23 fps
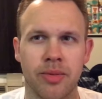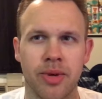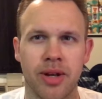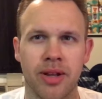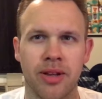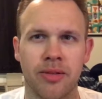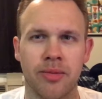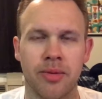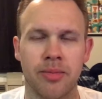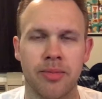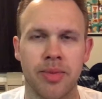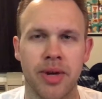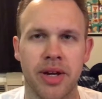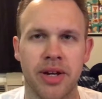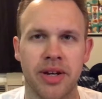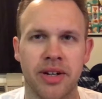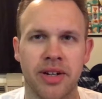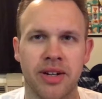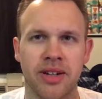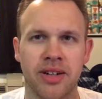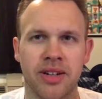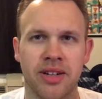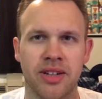have been a little bit
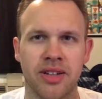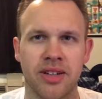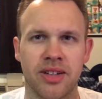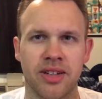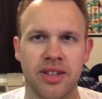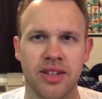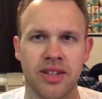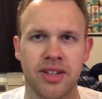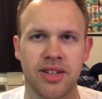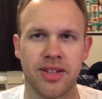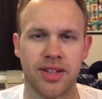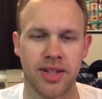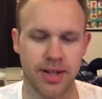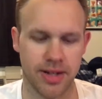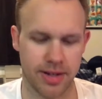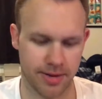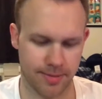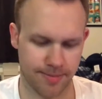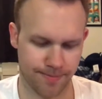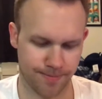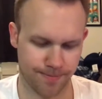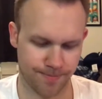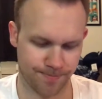better.
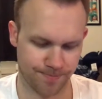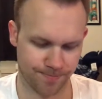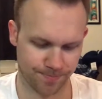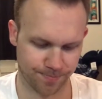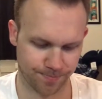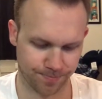Other